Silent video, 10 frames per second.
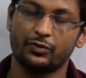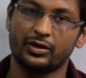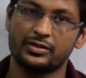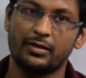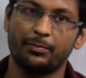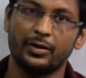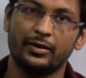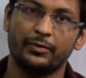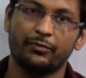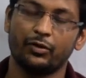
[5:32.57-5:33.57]
For
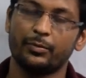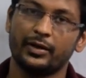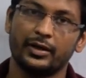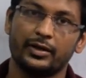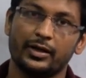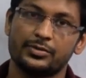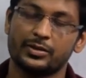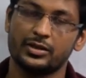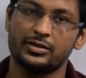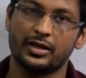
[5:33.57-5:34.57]
example, for making
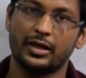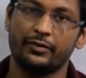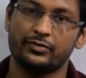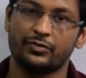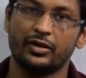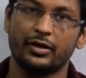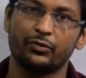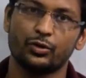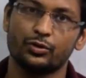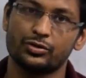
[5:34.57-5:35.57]
transmission shafts we
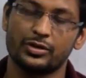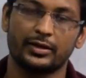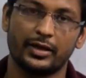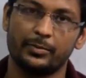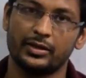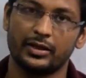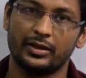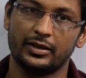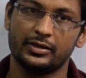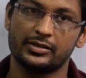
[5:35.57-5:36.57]
have to use ductile
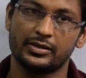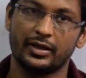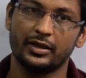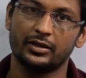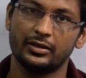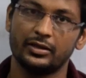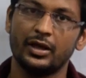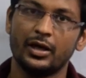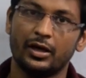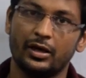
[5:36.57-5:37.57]
materials, and
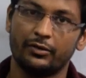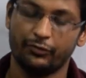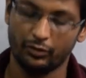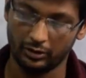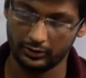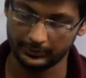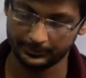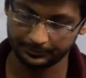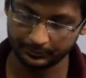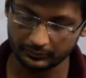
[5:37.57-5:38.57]

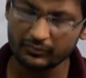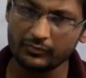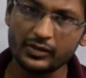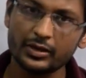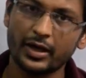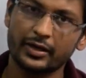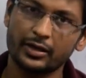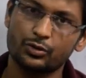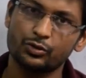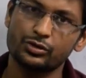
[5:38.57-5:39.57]
for cutting
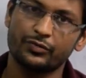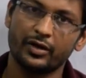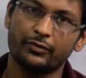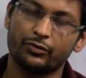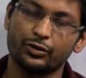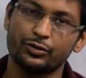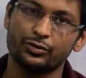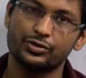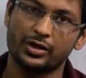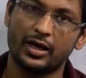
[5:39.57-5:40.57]
tools we have to
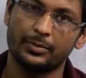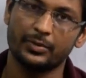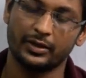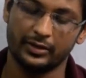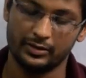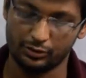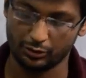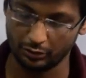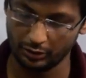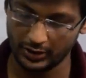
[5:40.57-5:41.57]
use hard materials.
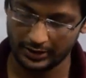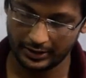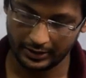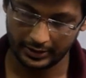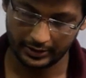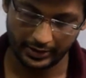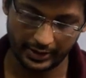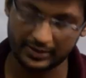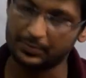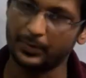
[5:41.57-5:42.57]
So I
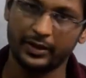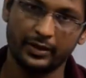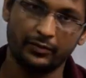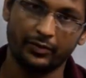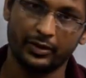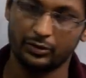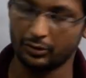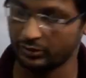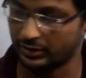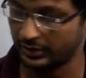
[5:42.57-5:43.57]
explained very
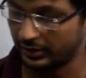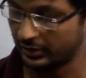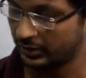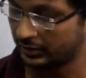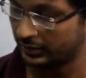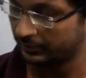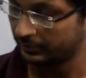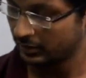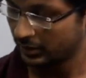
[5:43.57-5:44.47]
thoroughly them.